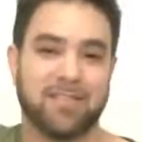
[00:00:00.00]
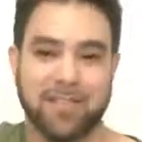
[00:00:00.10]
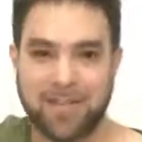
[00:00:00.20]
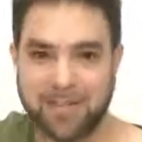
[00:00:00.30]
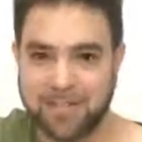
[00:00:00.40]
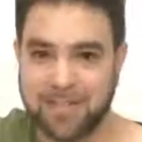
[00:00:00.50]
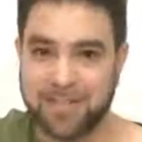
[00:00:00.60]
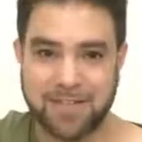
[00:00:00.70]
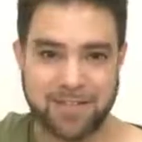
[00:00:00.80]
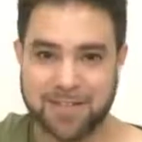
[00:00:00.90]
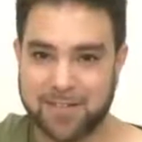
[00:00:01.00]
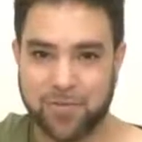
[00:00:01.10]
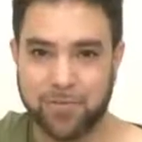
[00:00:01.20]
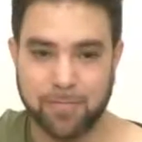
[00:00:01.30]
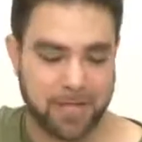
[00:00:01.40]
Okay, there's
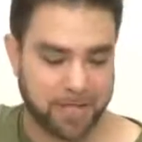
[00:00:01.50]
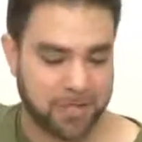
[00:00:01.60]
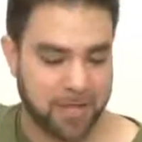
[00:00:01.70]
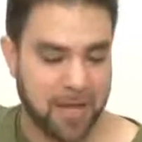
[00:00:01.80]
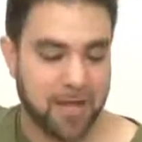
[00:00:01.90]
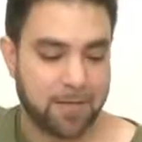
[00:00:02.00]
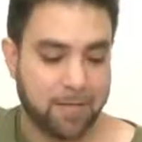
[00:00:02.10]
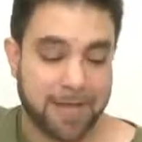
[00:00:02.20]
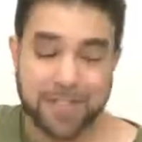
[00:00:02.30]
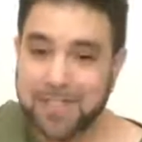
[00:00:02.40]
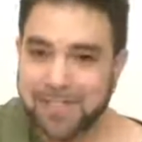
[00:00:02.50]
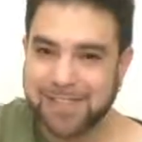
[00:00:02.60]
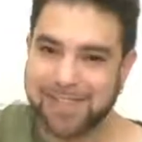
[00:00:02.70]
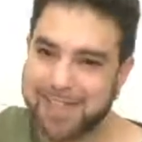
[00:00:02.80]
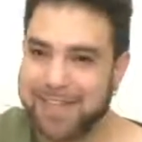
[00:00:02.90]
too much, but
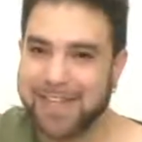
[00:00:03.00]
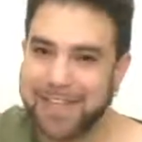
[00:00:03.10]
just a